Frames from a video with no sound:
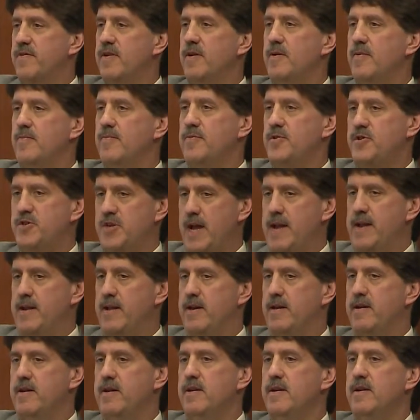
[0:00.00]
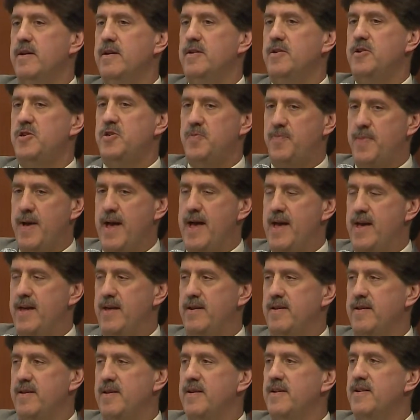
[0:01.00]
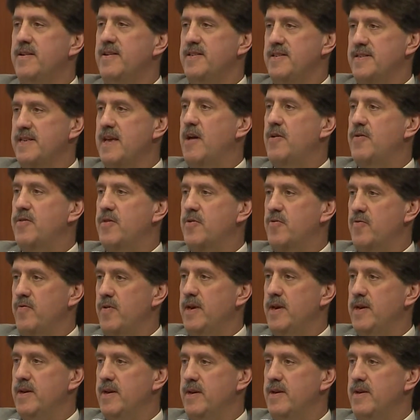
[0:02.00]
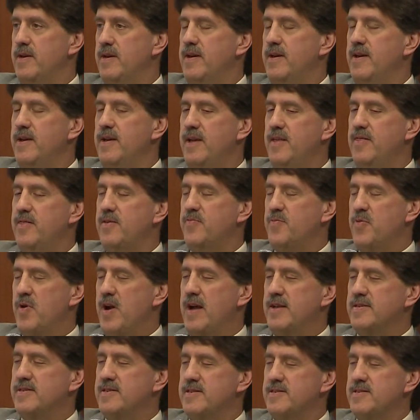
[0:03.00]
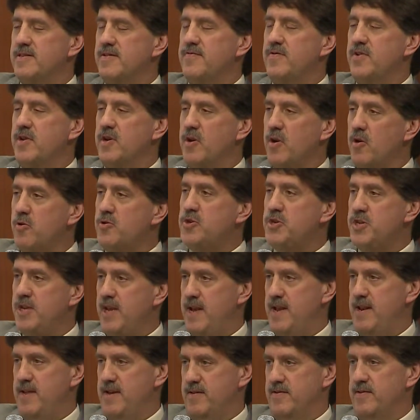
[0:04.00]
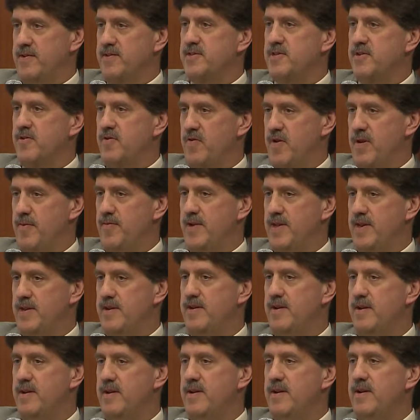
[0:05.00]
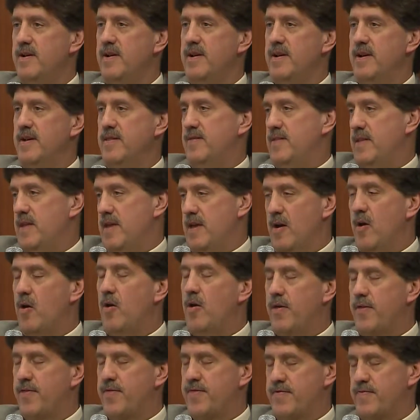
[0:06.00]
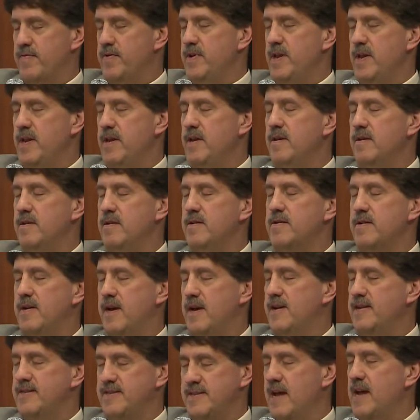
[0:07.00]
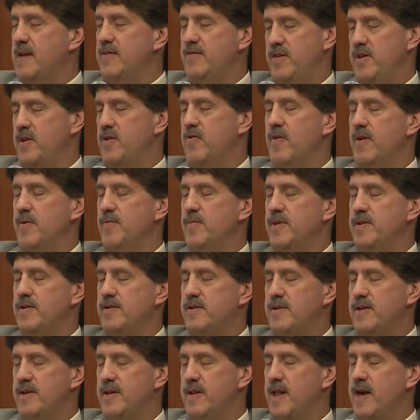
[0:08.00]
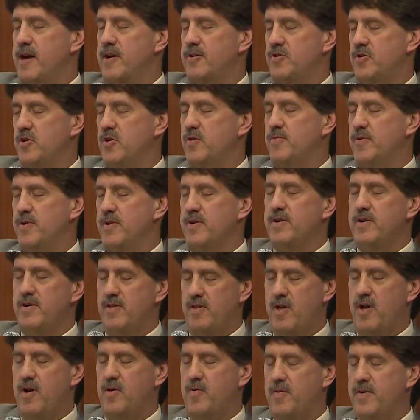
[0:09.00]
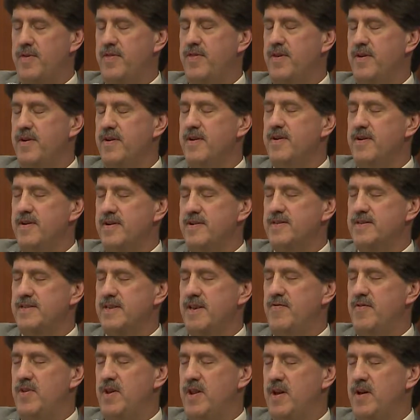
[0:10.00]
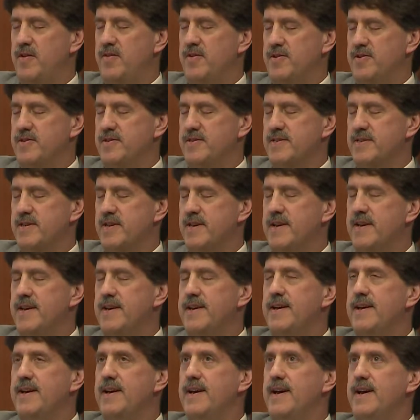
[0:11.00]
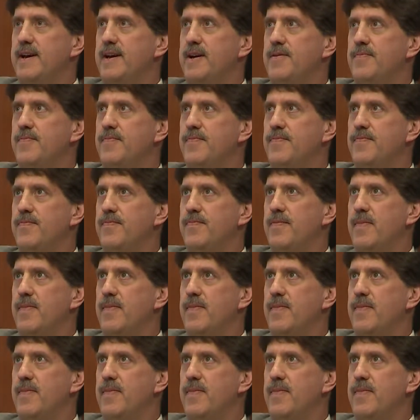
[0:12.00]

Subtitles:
from China, Japan, South Korea in the process of negotiating this agreement. And all three signed the agreement in October along with seven others. And